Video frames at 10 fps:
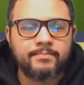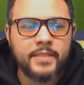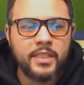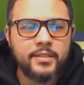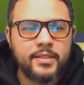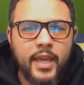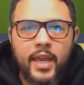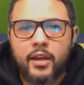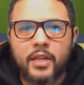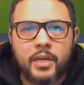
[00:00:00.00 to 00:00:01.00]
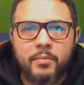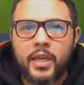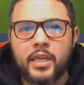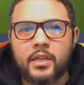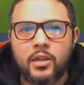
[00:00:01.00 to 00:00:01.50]
scale, like my
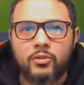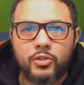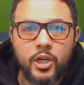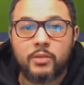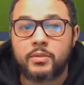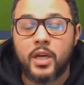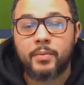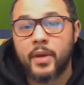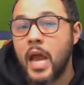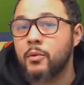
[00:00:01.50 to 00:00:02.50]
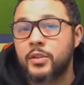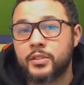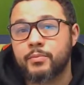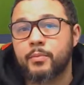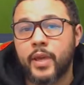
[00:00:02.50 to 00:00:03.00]
elo, jumped up, and I wasn't
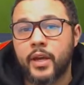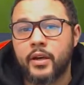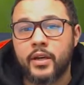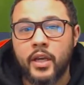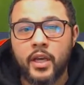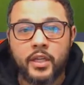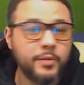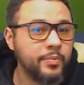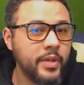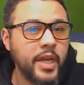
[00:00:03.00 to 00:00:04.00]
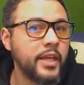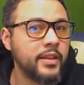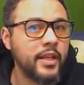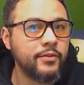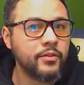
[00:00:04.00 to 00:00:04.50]
prepared to play
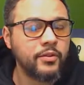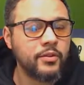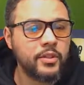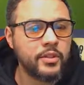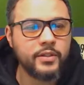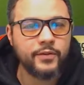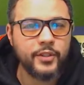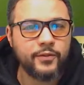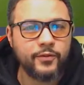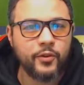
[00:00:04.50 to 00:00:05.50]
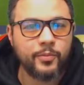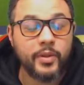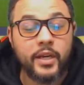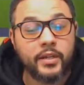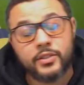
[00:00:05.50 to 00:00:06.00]
level or Division Four
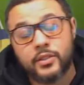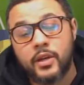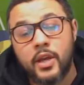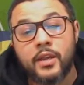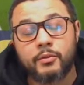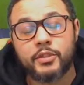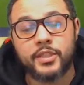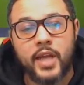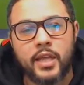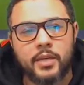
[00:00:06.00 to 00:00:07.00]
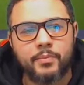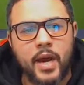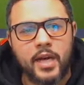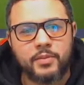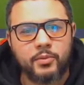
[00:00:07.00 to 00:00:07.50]
players. So which is highly
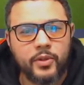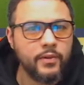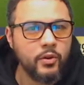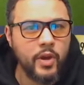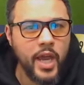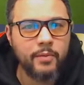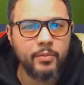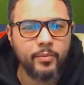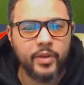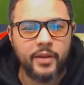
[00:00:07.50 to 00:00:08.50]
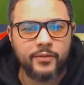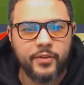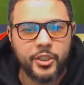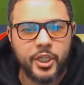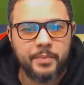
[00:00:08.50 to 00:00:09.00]
possible, even though I have been playing FUT
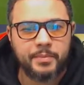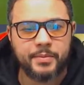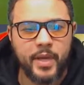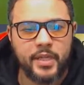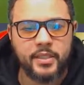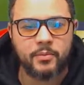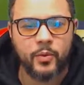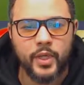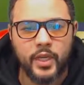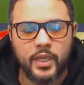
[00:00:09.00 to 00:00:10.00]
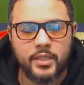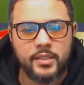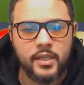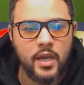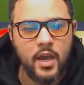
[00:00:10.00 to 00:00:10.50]
Champs past couple weekends.
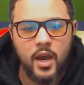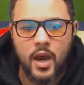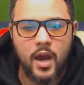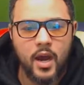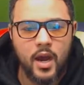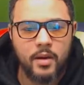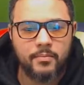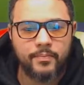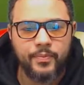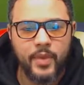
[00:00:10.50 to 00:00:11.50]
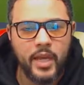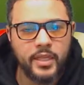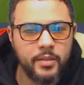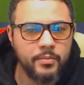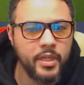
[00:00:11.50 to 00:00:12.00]
Um, I
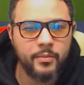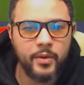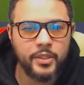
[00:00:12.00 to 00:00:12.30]
did meet a bunch